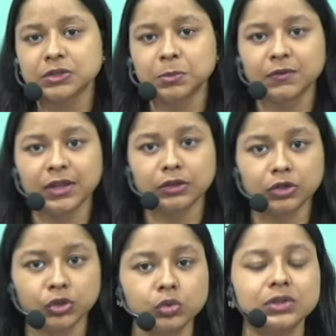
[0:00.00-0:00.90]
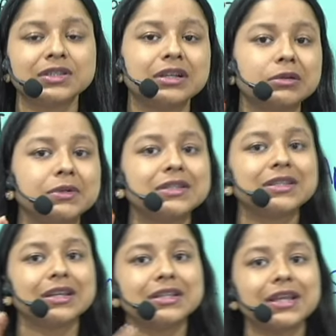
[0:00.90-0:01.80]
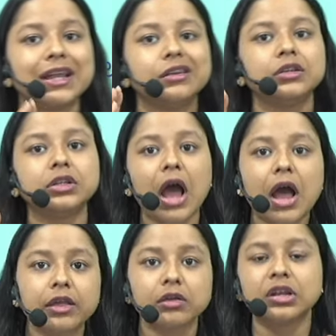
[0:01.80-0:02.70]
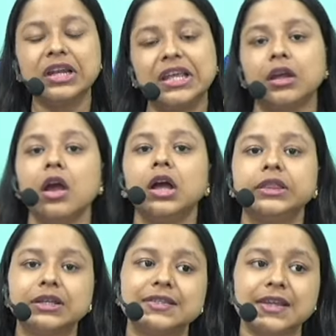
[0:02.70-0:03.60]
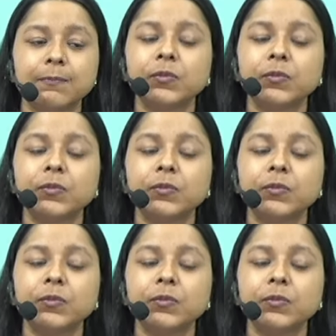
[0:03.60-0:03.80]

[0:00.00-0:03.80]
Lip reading: between the two. The syllabus is entirely the same.